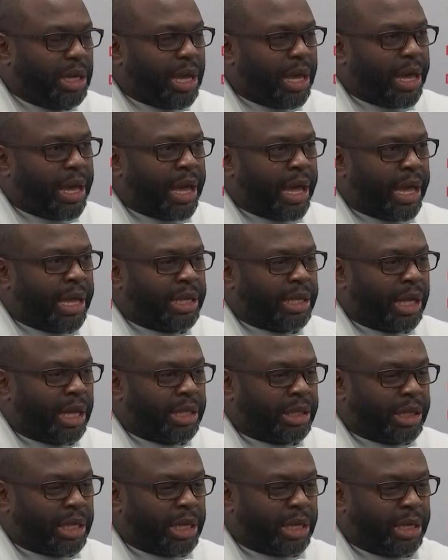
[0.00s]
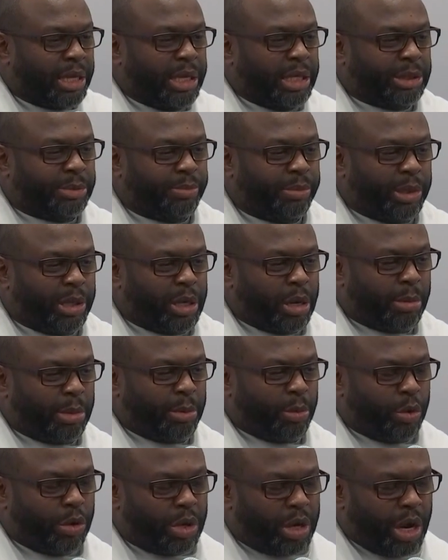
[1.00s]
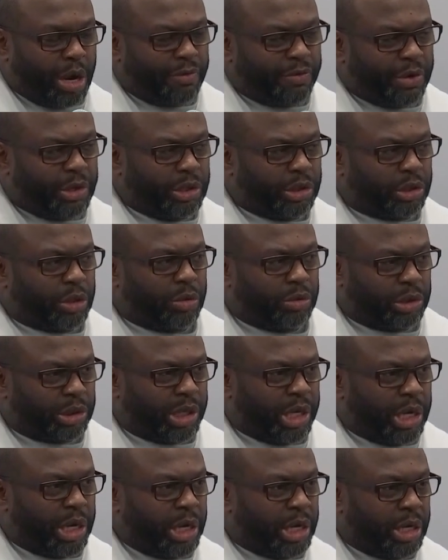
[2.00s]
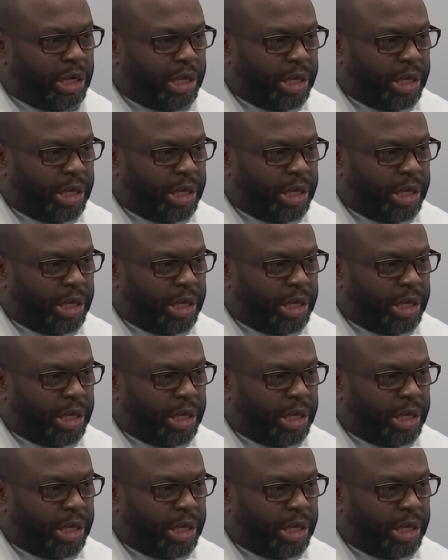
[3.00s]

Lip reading: Yeah, I think he's becoming more confident in his own skin,